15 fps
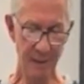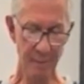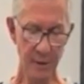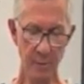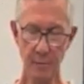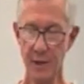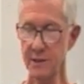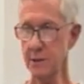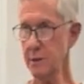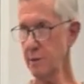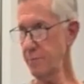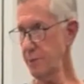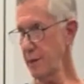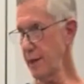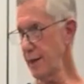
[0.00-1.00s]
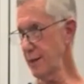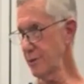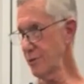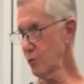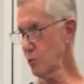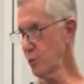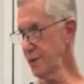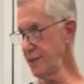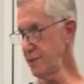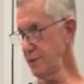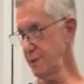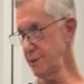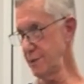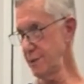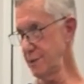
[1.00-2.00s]
but must apply the
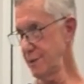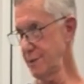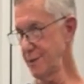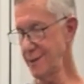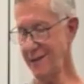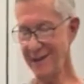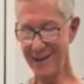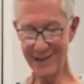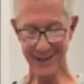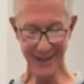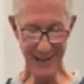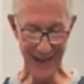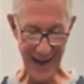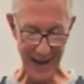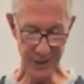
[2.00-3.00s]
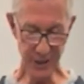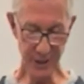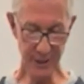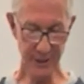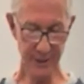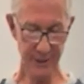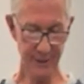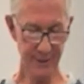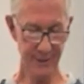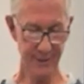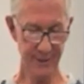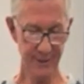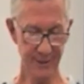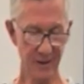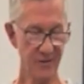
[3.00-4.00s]
reason and logic
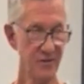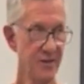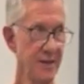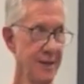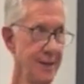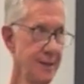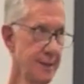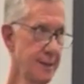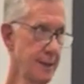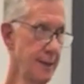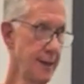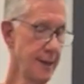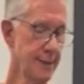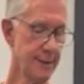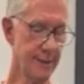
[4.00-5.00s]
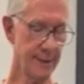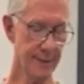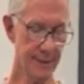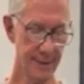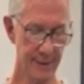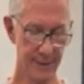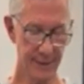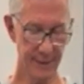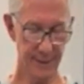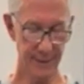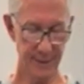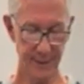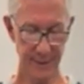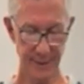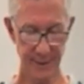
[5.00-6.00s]
of the intellect
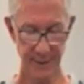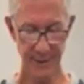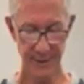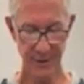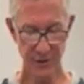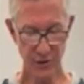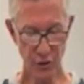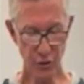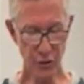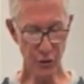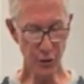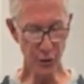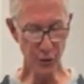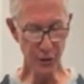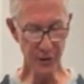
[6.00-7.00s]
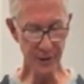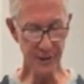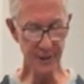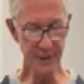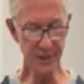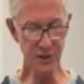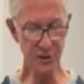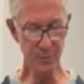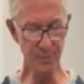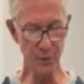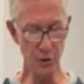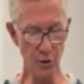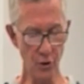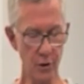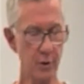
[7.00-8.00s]
to thoroughly
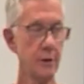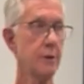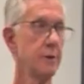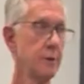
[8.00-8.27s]
explore